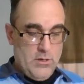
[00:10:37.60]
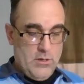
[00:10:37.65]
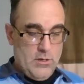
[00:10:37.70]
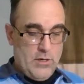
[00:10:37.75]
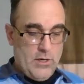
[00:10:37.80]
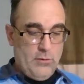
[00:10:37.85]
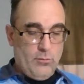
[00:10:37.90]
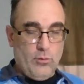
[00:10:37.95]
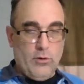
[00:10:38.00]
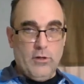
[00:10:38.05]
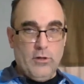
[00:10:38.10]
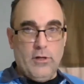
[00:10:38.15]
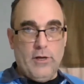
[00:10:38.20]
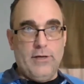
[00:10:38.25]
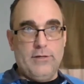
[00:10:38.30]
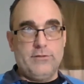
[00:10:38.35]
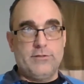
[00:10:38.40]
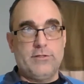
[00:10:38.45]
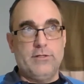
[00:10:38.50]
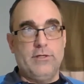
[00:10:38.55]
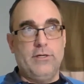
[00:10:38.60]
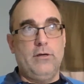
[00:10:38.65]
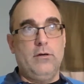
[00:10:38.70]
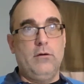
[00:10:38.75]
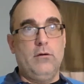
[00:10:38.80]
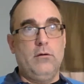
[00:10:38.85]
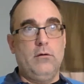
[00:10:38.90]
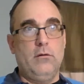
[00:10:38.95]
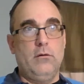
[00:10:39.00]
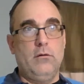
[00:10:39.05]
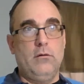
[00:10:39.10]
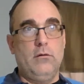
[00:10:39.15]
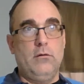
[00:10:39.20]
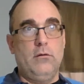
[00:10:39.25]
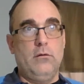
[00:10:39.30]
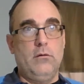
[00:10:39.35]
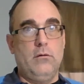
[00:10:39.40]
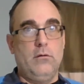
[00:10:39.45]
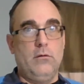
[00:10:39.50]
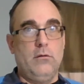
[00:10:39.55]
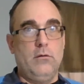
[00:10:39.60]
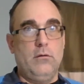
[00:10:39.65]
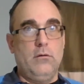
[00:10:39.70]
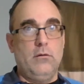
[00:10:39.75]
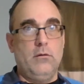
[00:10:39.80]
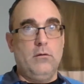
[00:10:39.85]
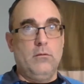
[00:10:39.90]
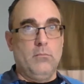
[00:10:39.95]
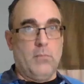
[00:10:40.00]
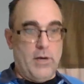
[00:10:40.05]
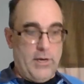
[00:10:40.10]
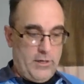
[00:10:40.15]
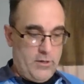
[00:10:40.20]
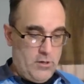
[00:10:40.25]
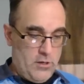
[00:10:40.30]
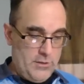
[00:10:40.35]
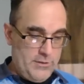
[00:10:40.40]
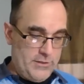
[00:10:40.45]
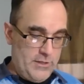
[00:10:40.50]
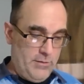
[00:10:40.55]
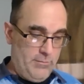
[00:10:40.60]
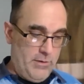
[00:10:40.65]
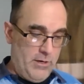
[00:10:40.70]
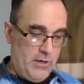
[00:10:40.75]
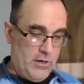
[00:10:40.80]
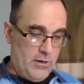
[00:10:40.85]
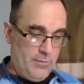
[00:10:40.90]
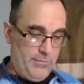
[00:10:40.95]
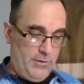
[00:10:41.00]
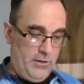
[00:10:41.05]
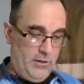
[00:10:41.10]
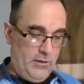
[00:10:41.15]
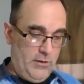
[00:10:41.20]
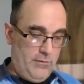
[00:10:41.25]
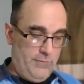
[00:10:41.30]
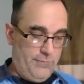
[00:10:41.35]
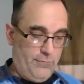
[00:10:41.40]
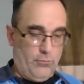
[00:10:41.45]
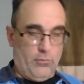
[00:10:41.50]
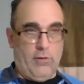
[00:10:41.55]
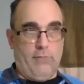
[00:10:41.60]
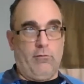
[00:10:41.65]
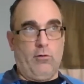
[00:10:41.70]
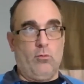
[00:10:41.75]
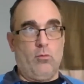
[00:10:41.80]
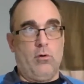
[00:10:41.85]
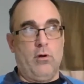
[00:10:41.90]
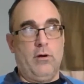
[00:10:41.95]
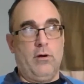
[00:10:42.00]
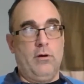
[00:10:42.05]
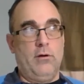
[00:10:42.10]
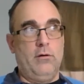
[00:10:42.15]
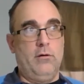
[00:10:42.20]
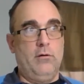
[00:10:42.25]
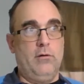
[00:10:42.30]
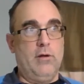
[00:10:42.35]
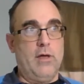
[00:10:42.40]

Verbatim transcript: I realize that my content may not be for everyone